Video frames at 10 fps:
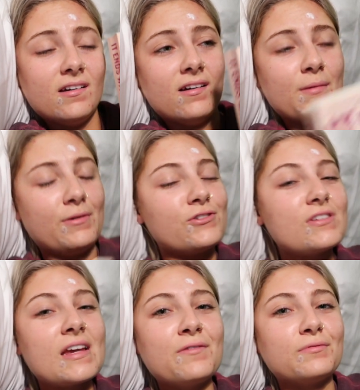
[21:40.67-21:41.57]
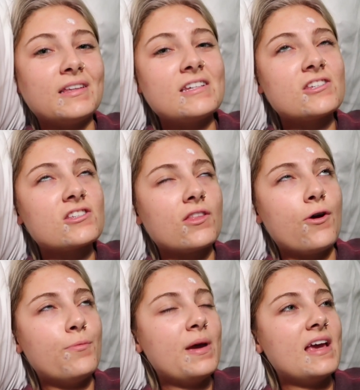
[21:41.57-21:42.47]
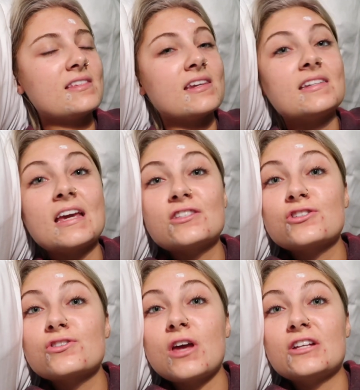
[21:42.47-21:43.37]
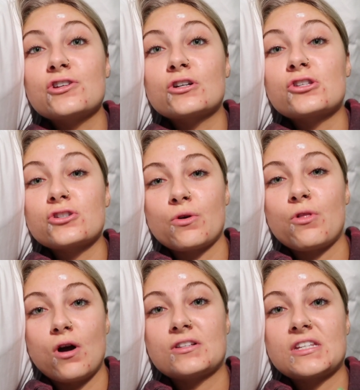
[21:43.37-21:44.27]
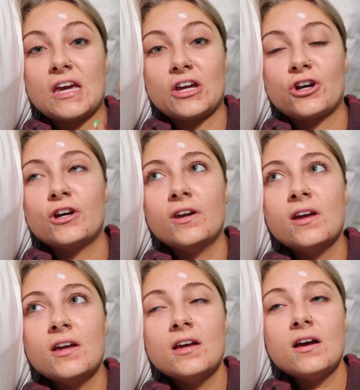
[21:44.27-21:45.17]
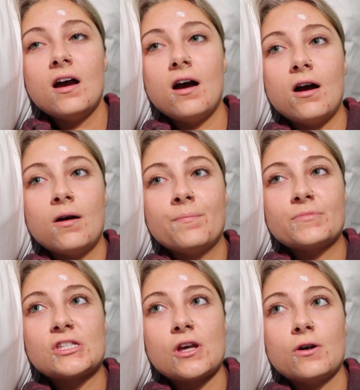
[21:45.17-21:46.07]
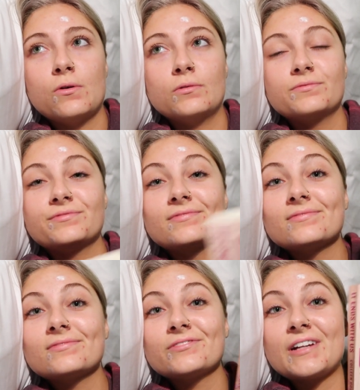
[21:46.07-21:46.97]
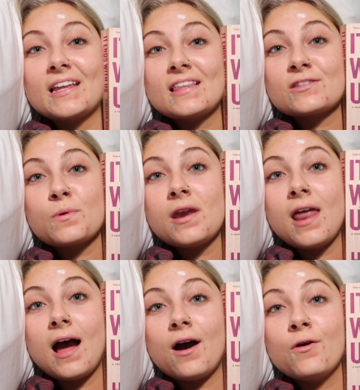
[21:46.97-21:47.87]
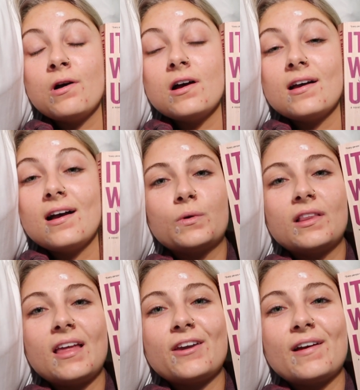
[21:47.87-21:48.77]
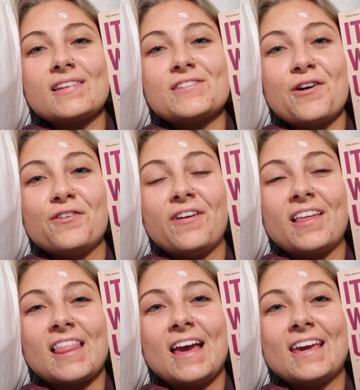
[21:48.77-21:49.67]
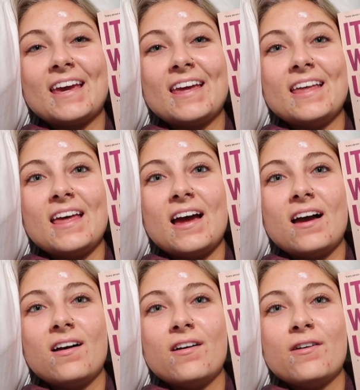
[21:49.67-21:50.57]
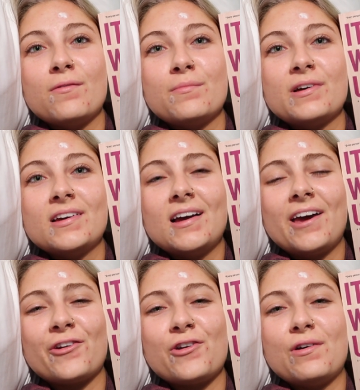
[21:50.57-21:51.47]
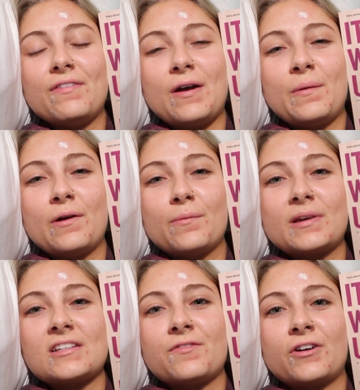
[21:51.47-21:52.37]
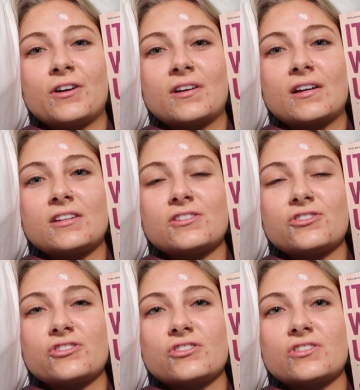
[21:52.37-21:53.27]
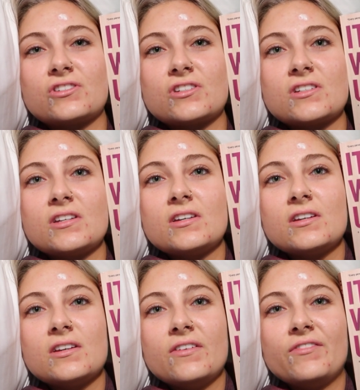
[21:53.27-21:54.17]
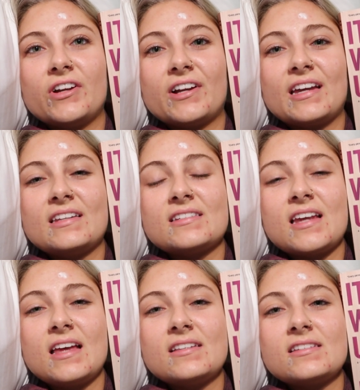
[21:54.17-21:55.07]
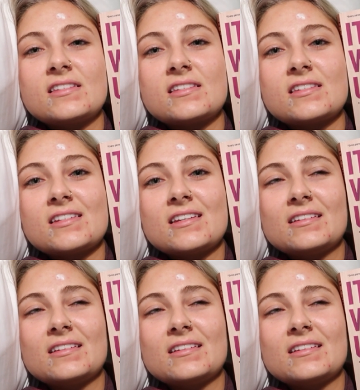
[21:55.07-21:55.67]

Um, it was just like a really slow pace, and it takes it took so long to get good. Um, so reading this one now, will let you guys know if I like it. Um, I don't know if I will because I've heard it's just very intense,